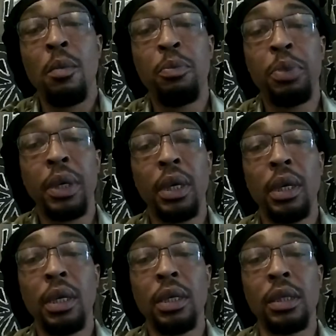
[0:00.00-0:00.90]

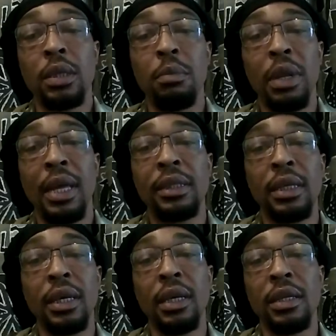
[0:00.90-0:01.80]
Peace,
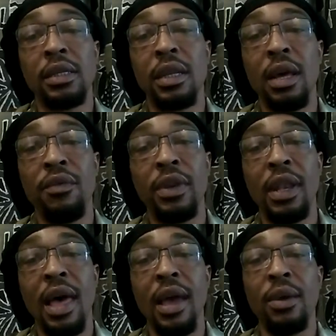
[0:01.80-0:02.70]
blessings, love, and
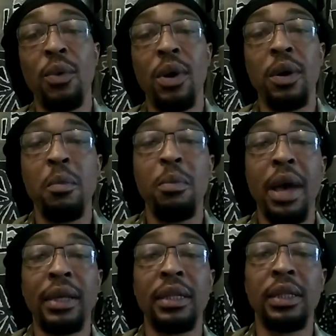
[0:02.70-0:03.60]
light. Welcome
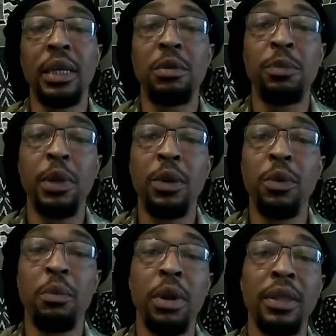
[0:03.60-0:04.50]
back to Deep Speak
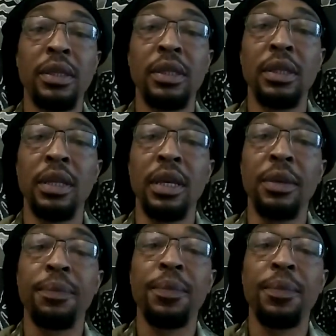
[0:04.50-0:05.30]
with Brother Sadiq.